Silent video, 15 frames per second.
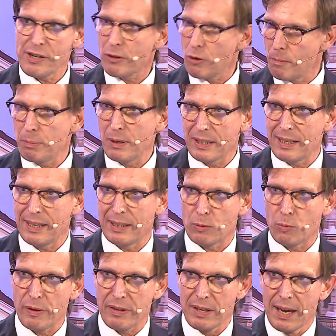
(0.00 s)

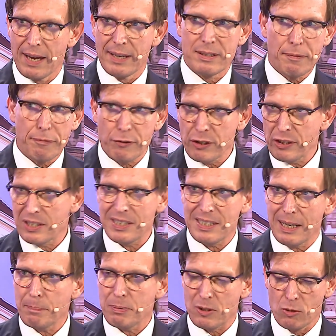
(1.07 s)
complicated, with different
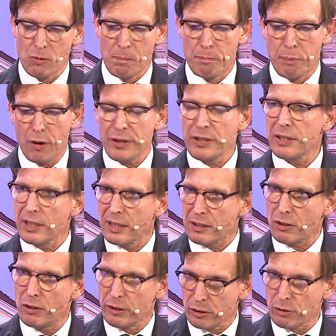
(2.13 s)
steps to bond
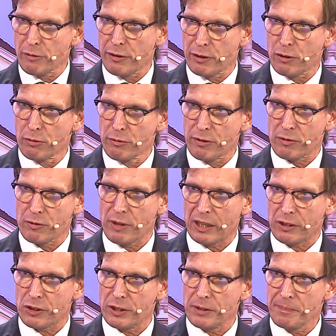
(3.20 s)
it onto the tooth
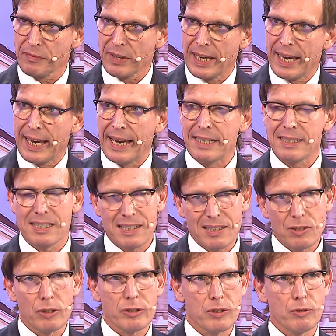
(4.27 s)
structure. And this
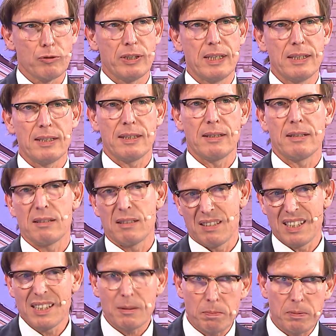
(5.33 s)
is not so easy. And
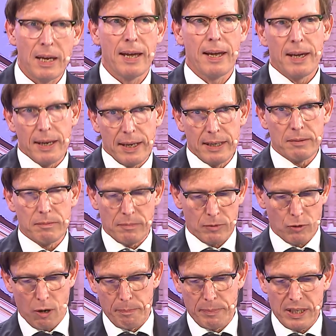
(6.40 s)
this, in
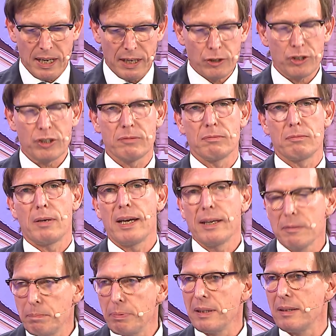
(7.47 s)
combination,
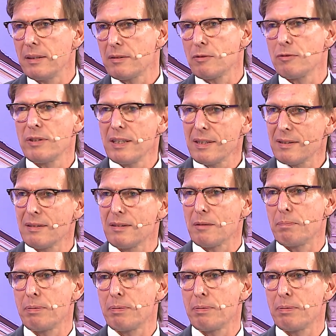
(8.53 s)
might be the reason